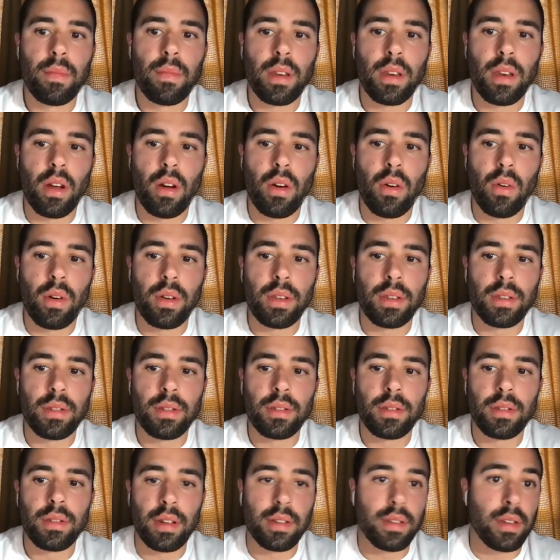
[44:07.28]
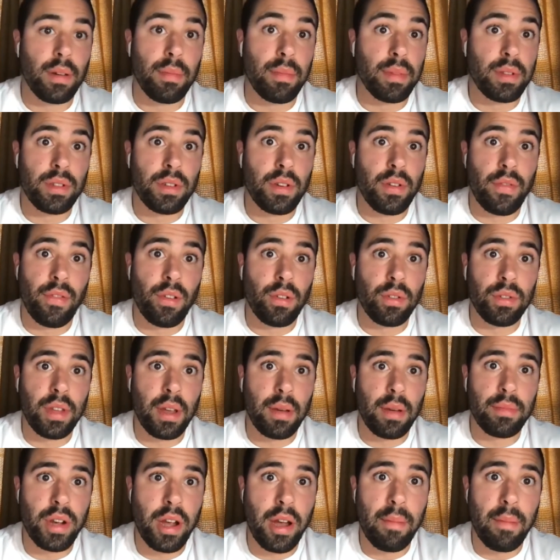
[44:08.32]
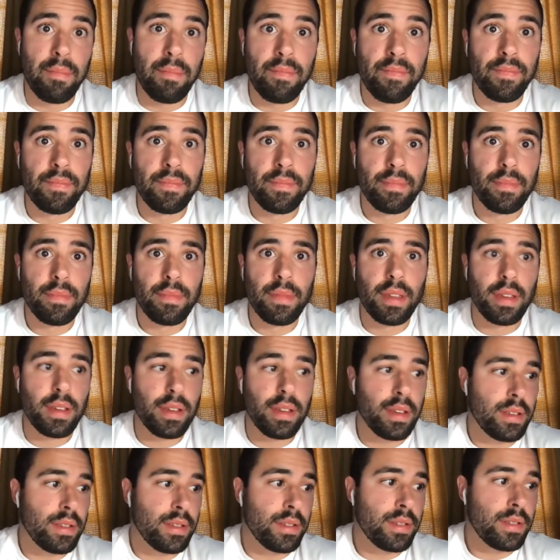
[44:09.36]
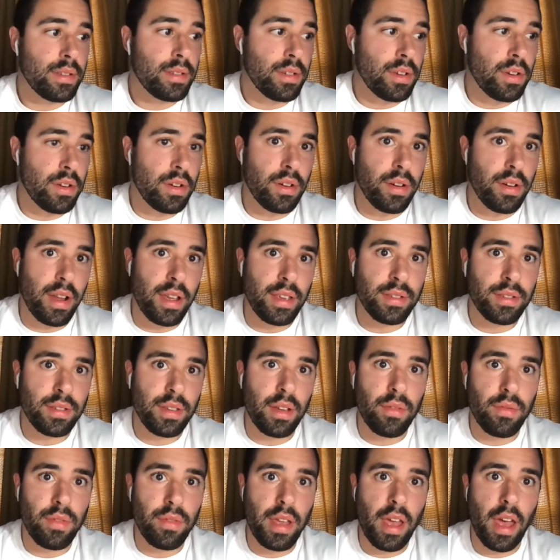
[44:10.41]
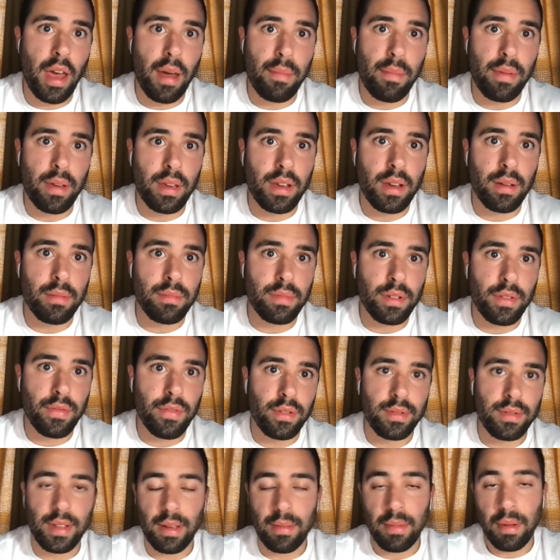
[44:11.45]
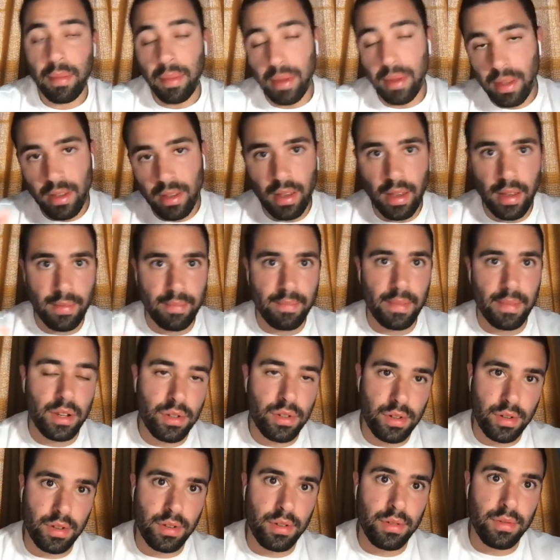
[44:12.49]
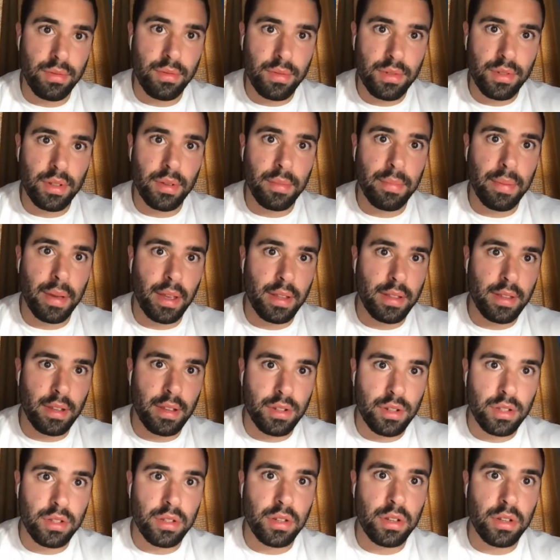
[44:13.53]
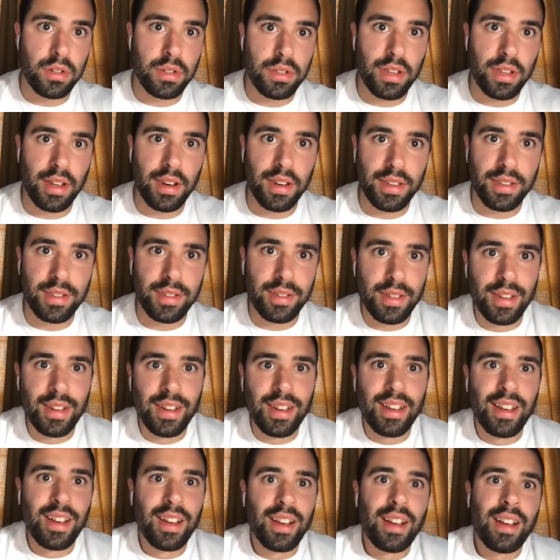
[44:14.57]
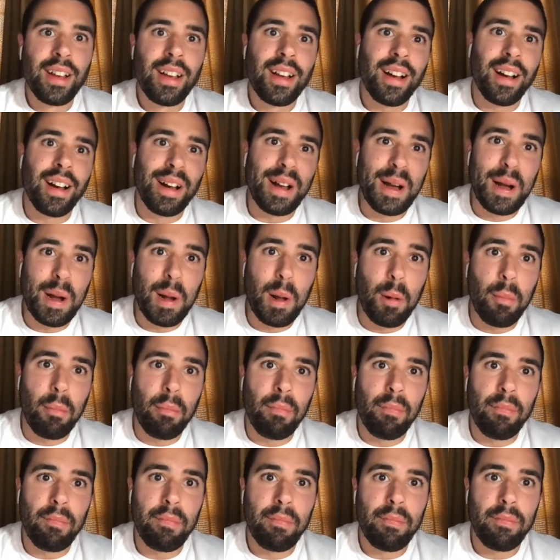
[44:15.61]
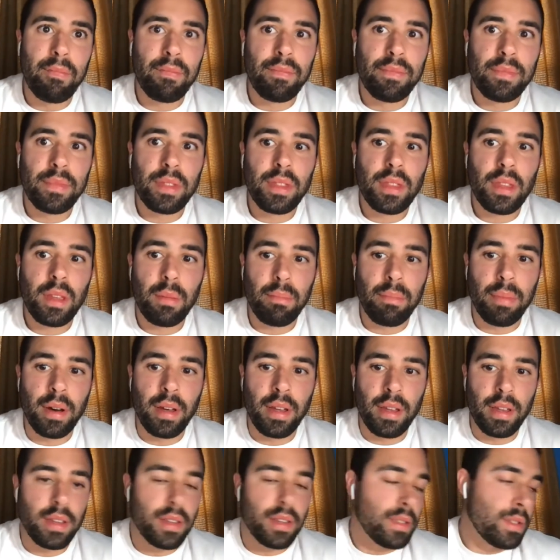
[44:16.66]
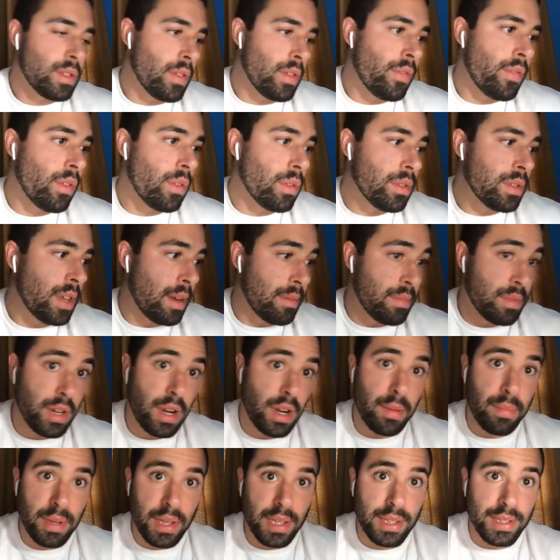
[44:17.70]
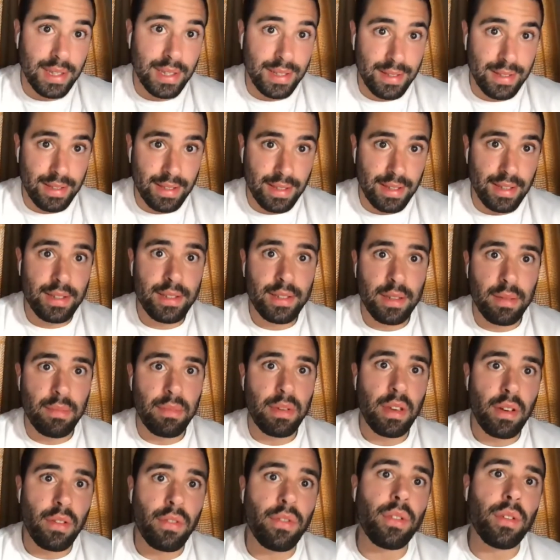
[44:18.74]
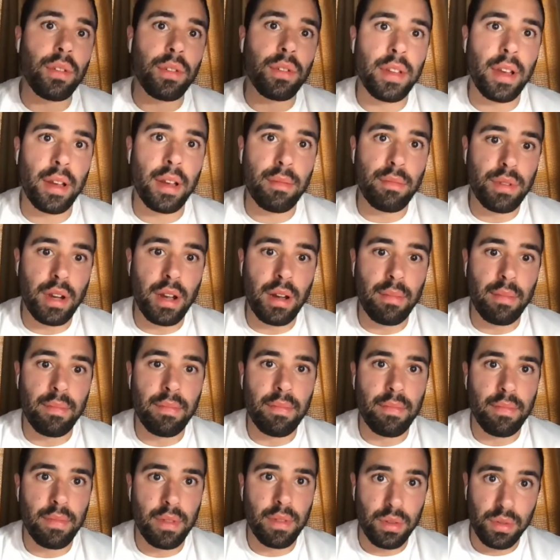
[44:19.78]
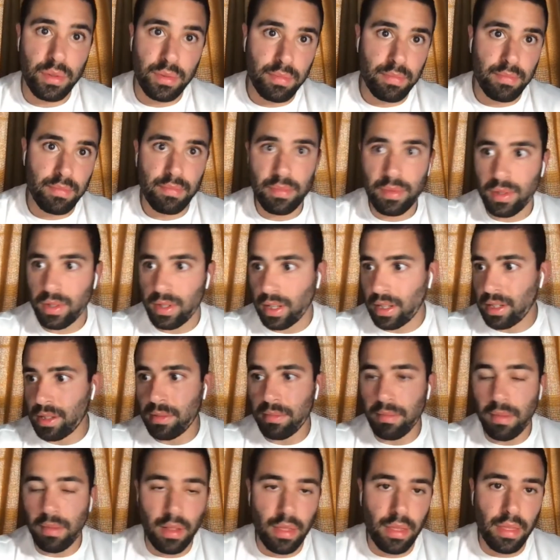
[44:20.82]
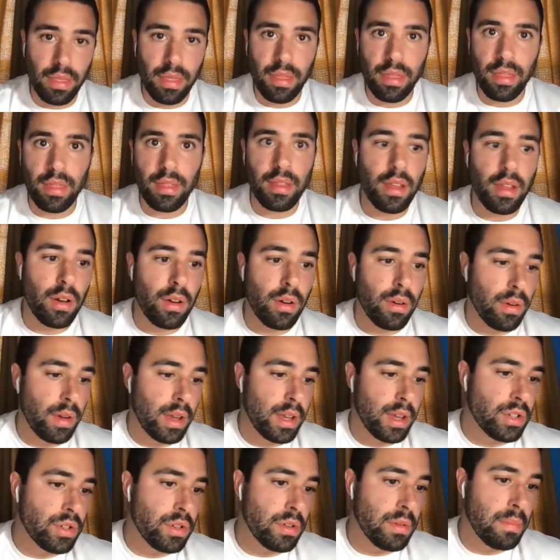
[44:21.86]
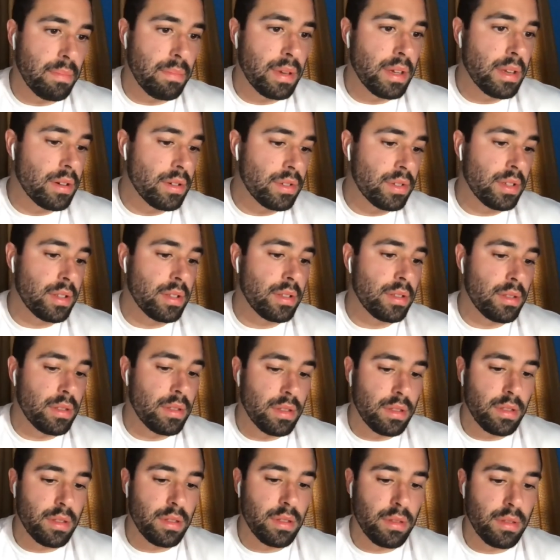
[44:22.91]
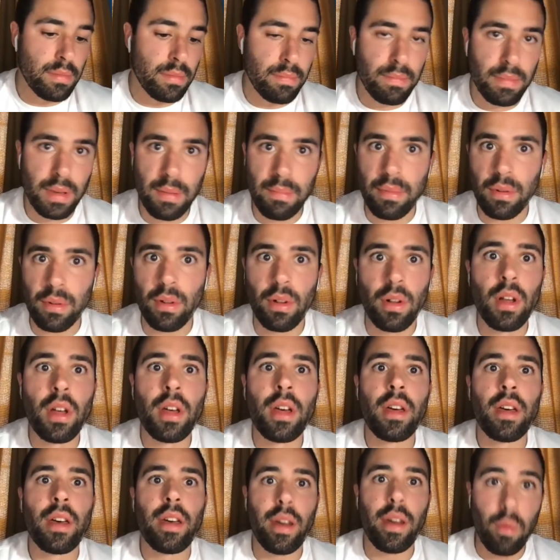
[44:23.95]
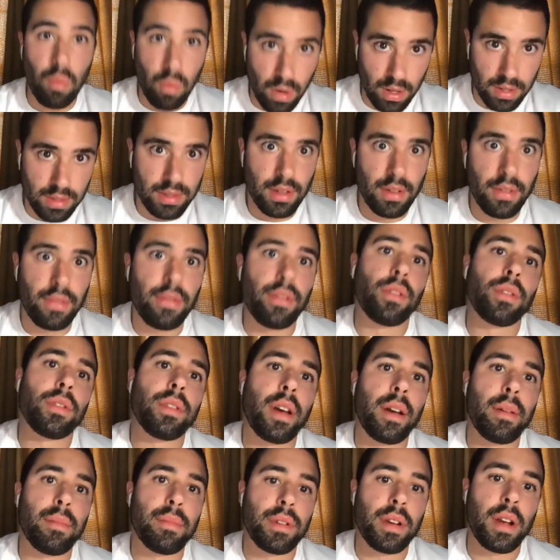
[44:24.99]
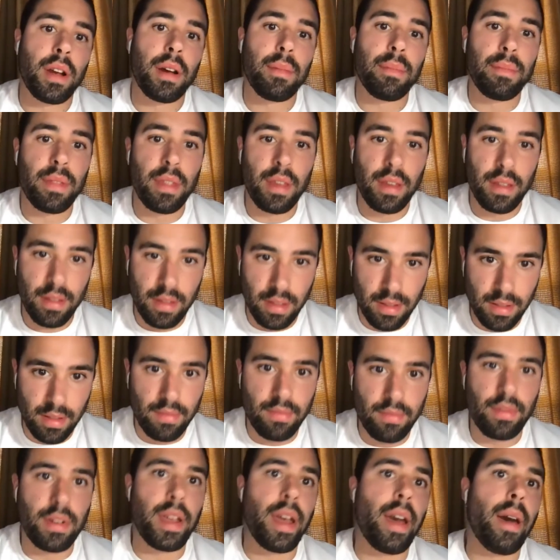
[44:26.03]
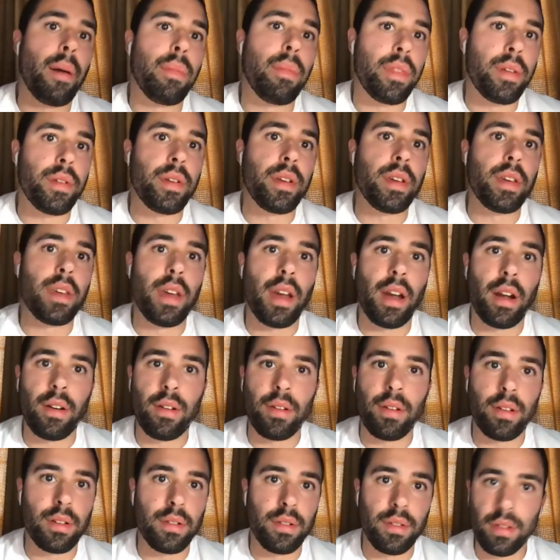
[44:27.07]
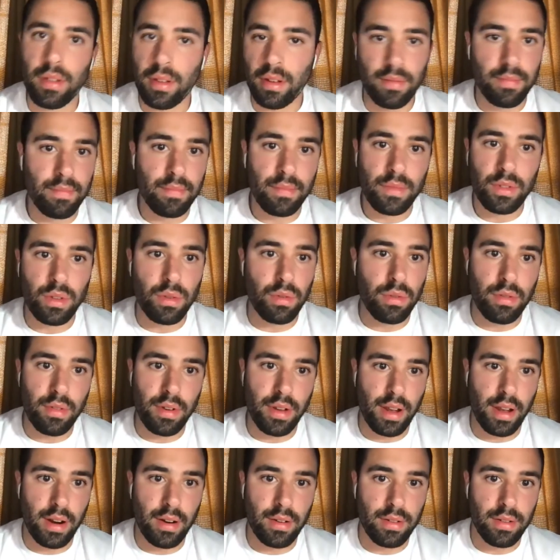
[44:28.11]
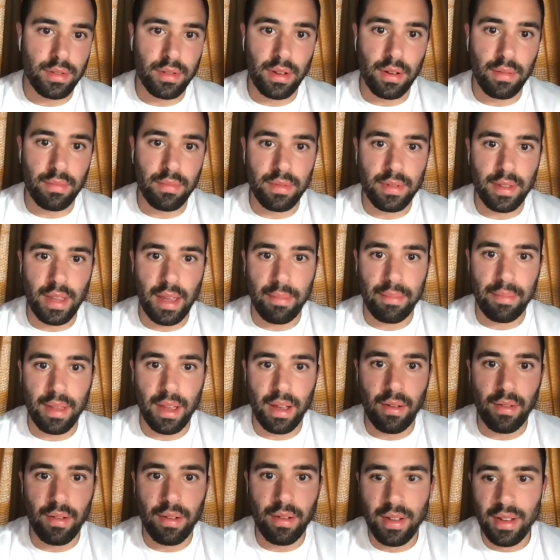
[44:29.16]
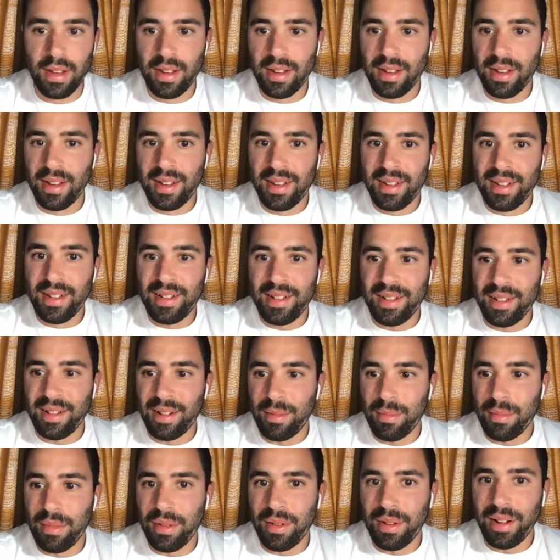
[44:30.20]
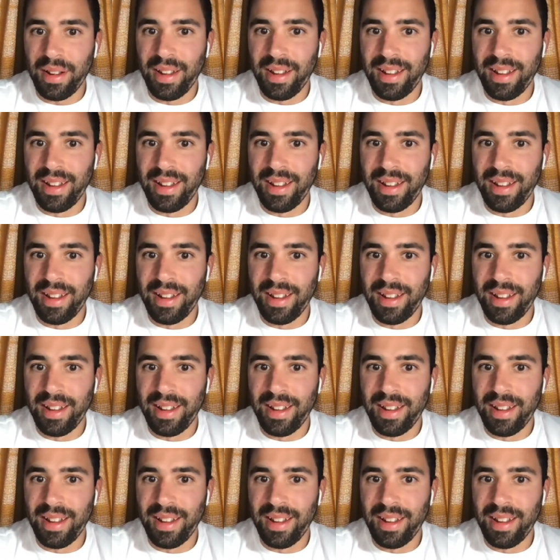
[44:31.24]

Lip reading: is I tell them it's their full-time job. Is your ACL rehab becomes your full-time. I'm like, yeah, make sure you still pay attention to your studies. But it is a full-time job because it needs to be a full-time job. Those 6-month, Adrian Peterson people, it was their full-time job. They did rehab 3 hour, 2-3 hours up, tapped out. Oh boy.